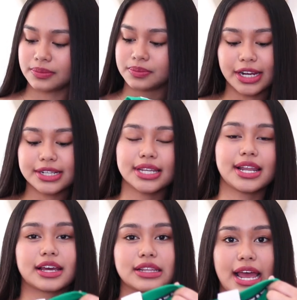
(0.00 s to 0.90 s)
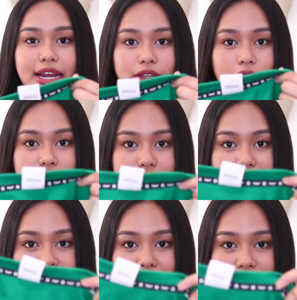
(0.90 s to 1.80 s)
And here's the neckline. It also
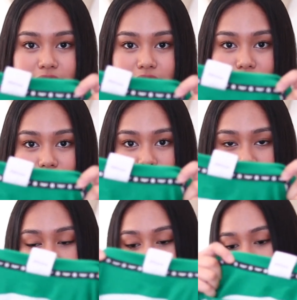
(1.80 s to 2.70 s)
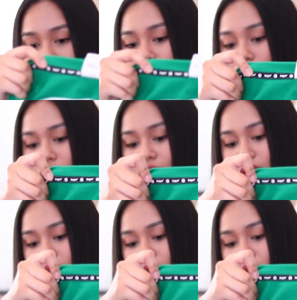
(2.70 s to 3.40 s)
has the logo.